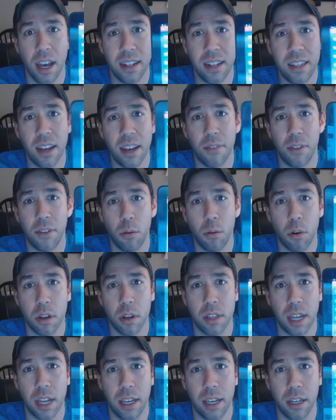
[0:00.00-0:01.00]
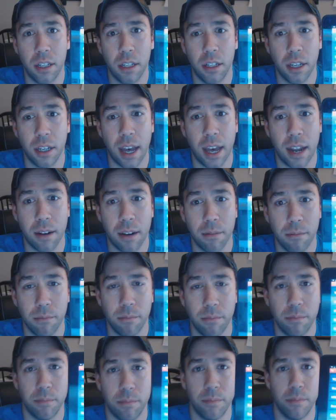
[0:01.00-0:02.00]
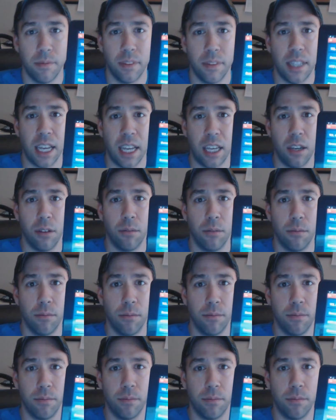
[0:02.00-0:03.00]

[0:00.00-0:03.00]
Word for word: and definitely worth taking a look at. Thank you.